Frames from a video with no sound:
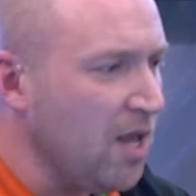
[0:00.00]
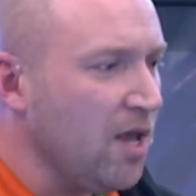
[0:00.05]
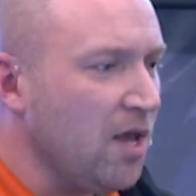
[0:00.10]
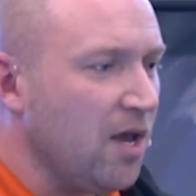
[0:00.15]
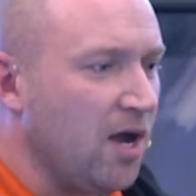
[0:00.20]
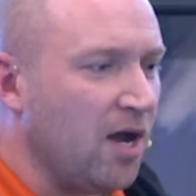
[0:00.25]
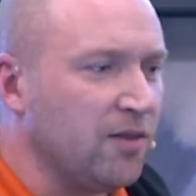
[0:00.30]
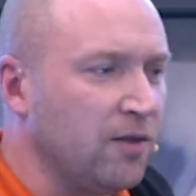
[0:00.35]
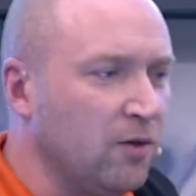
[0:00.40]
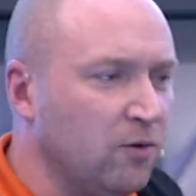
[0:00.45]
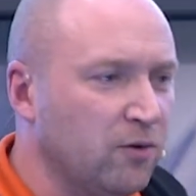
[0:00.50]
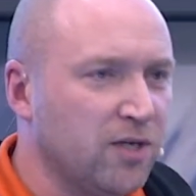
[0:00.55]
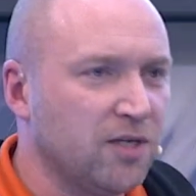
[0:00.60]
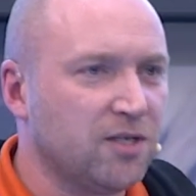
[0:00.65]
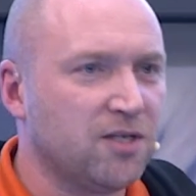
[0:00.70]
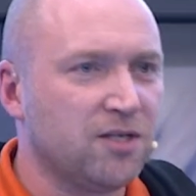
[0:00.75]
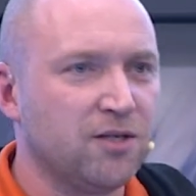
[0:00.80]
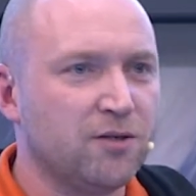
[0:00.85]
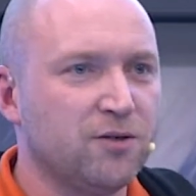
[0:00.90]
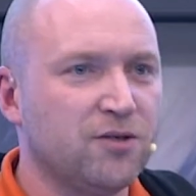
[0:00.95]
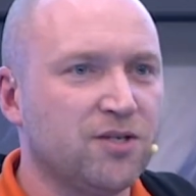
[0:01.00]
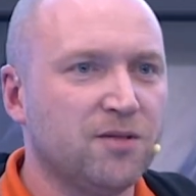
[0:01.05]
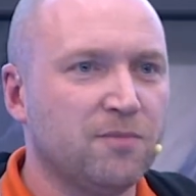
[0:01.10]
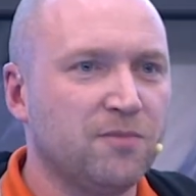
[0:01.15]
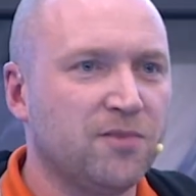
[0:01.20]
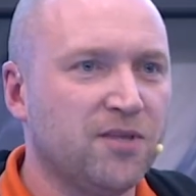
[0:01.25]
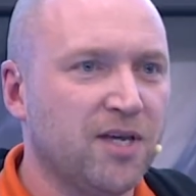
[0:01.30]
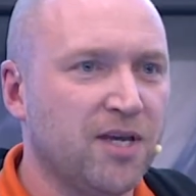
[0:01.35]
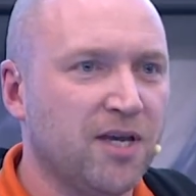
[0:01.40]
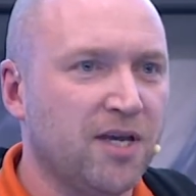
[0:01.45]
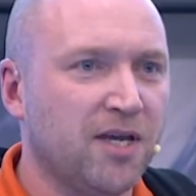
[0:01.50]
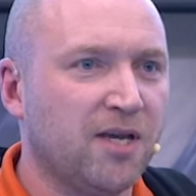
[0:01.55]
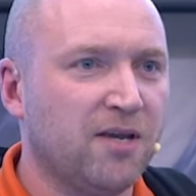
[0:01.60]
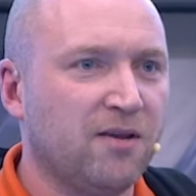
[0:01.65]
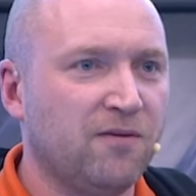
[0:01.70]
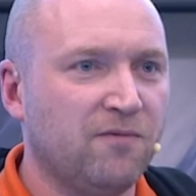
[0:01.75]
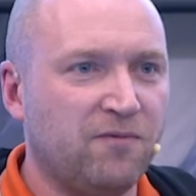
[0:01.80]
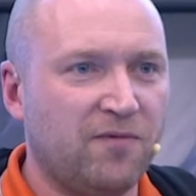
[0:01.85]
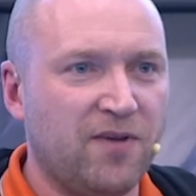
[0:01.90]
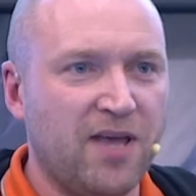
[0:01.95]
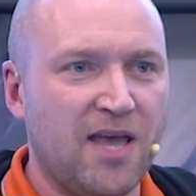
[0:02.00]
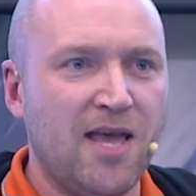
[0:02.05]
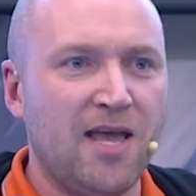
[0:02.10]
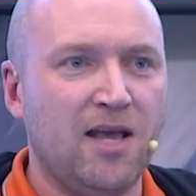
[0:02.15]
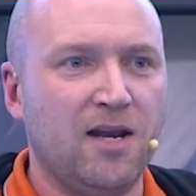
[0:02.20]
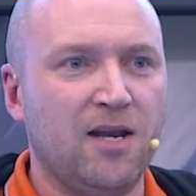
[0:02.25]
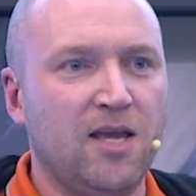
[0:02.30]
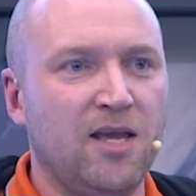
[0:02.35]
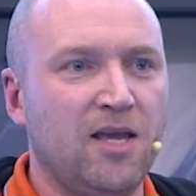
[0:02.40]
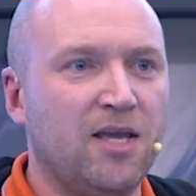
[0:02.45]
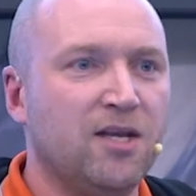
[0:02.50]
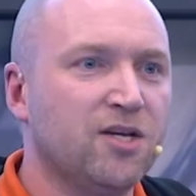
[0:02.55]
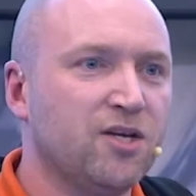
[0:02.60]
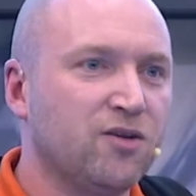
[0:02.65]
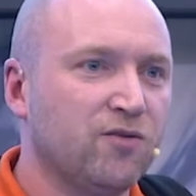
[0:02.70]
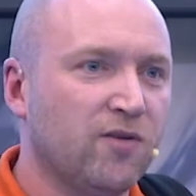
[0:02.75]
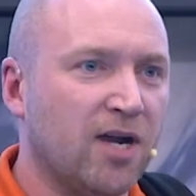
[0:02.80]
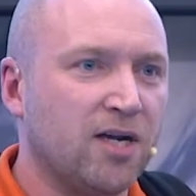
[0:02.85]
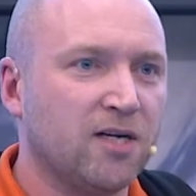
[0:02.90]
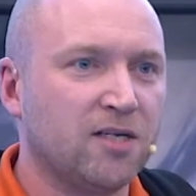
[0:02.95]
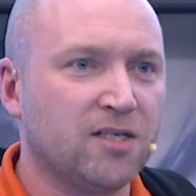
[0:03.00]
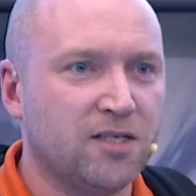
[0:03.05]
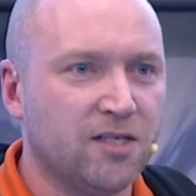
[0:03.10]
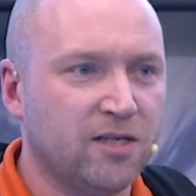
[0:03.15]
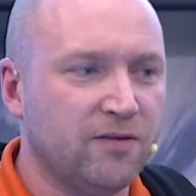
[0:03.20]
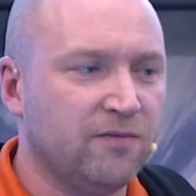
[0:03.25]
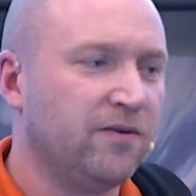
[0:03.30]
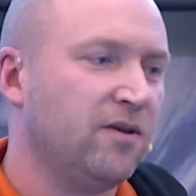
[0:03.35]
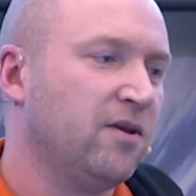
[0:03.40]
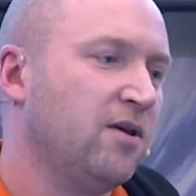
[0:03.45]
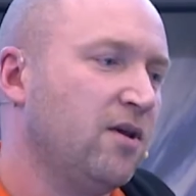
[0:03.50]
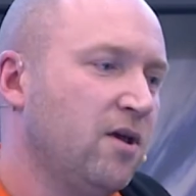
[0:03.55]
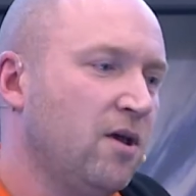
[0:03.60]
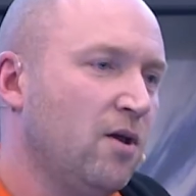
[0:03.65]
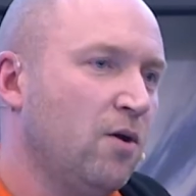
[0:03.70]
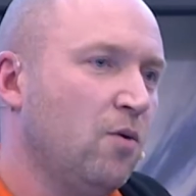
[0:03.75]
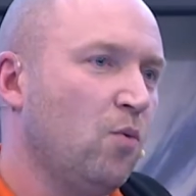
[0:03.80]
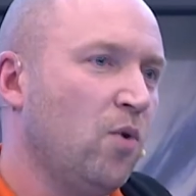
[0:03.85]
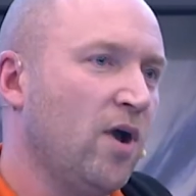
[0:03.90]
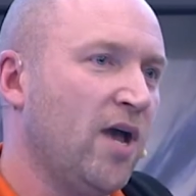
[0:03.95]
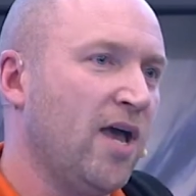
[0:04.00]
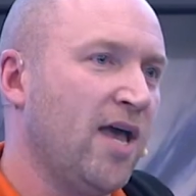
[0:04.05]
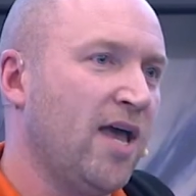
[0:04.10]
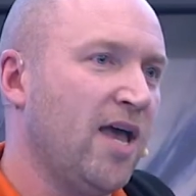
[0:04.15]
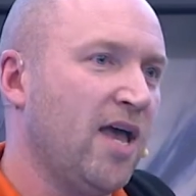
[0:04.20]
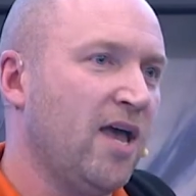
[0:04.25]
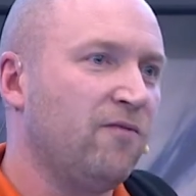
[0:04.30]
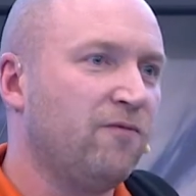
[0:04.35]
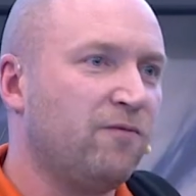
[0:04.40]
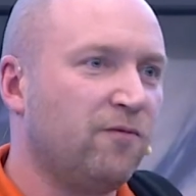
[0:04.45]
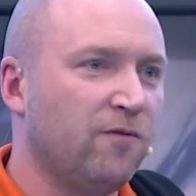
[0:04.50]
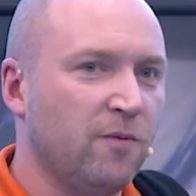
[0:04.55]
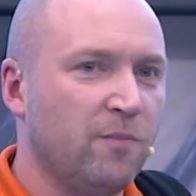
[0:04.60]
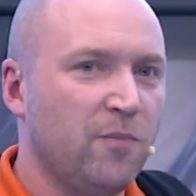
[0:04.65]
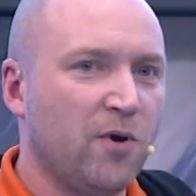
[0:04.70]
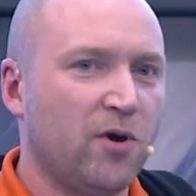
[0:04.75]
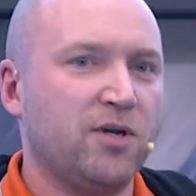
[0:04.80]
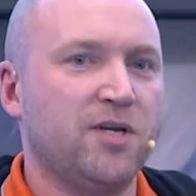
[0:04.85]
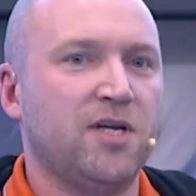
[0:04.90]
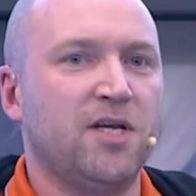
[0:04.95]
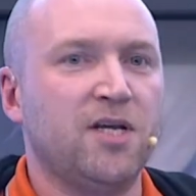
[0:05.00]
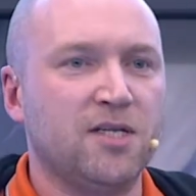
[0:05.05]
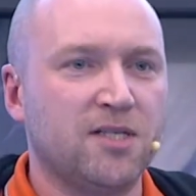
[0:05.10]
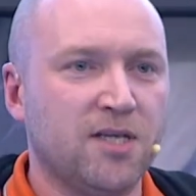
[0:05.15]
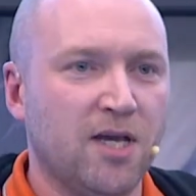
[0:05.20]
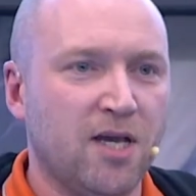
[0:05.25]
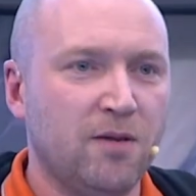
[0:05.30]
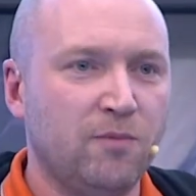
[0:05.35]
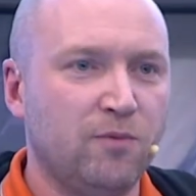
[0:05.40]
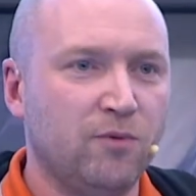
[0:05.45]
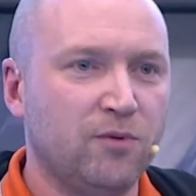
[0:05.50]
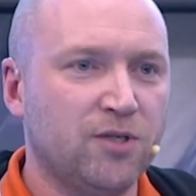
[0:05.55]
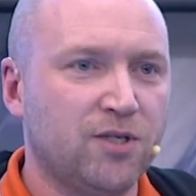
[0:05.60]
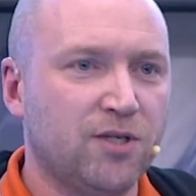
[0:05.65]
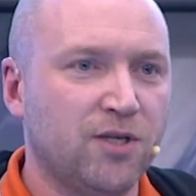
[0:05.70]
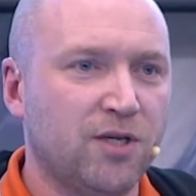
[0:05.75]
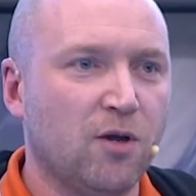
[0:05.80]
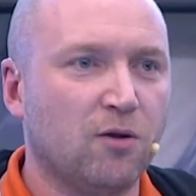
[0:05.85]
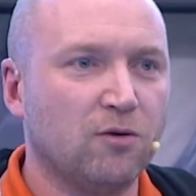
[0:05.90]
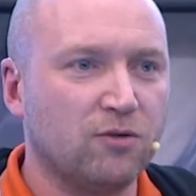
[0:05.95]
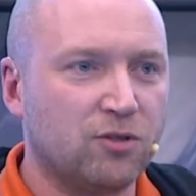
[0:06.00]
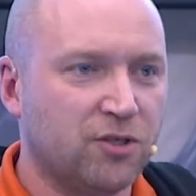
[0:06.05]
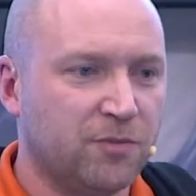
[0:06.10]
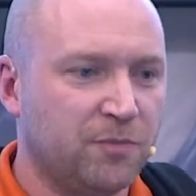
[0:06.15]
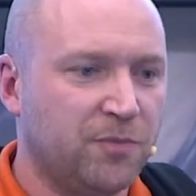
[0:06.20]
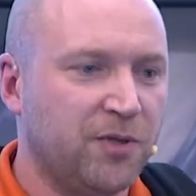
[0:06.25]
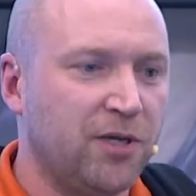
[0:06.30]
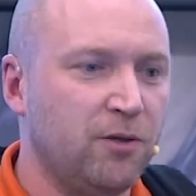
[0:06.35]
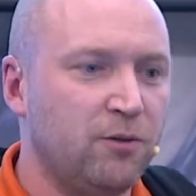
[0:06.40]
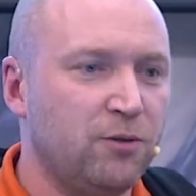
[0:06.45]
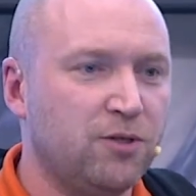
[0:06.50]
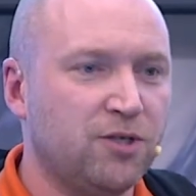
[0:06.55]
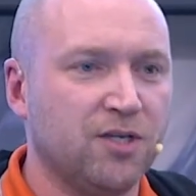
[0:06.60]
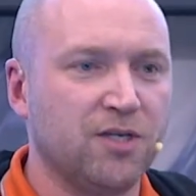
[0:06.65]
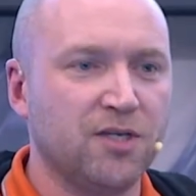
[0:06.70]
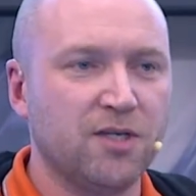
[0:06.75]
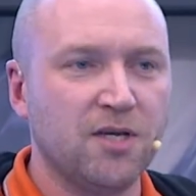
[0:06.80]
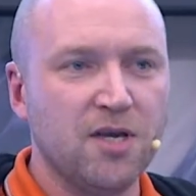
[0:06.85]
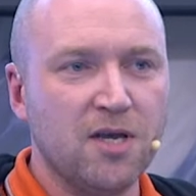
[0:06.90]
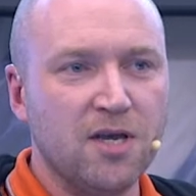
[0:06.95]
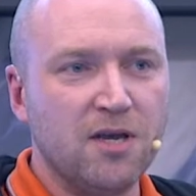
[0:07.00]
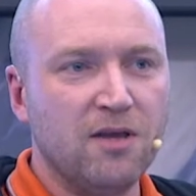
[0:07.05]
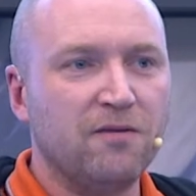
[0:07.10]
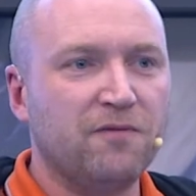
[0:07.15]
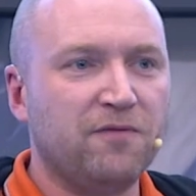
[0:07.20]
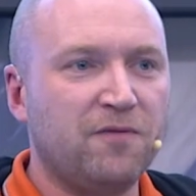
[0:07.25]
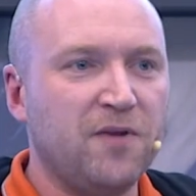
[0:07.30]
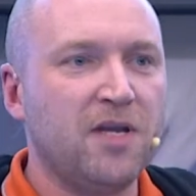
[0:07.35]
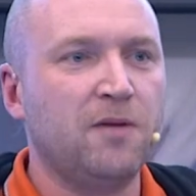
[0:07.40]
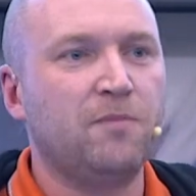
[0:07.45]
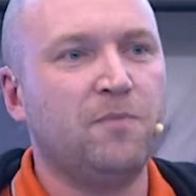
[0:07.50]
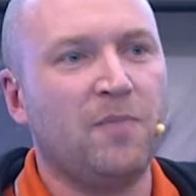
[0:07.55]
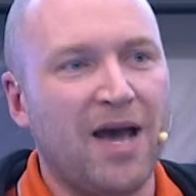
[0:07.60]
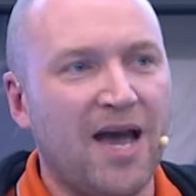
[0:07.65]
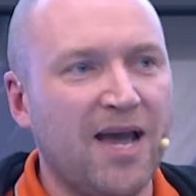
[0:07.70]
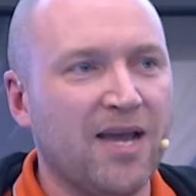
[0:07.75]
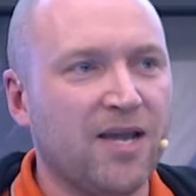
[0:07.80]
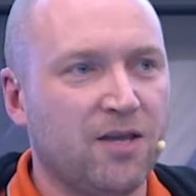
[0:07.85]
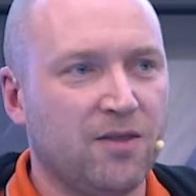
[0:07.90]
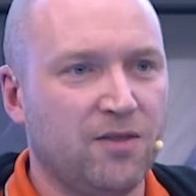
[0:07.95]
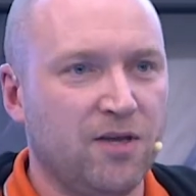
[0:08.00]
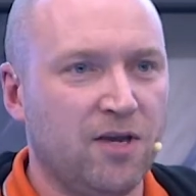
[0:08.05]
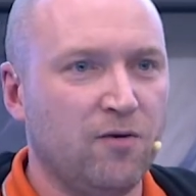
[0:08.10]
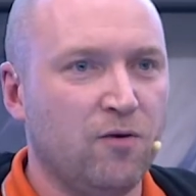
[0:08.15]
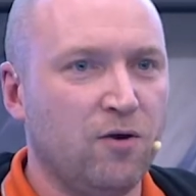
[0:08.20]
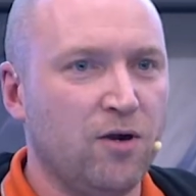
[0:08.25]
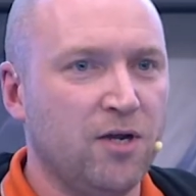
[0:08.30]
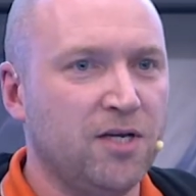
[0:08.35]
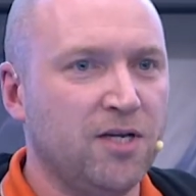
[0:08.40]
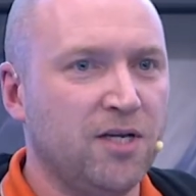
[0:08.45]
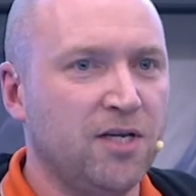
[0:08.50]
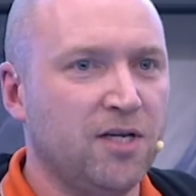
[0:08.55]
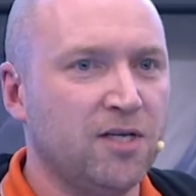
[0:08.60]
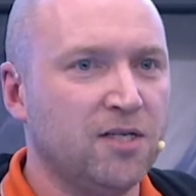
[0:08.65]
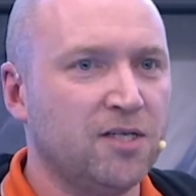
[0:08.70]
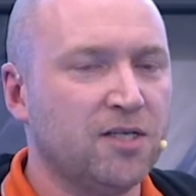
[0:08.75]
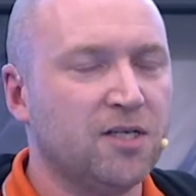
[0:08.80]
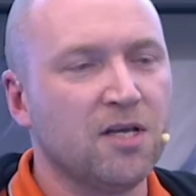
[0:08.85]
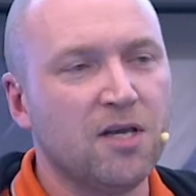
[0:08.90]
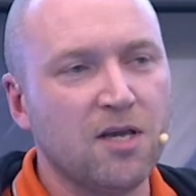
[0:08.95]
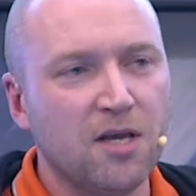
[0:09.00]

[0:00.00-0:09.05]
Are they looking to do something fairly interactive where everybody is able to contribute and feed back their ideas?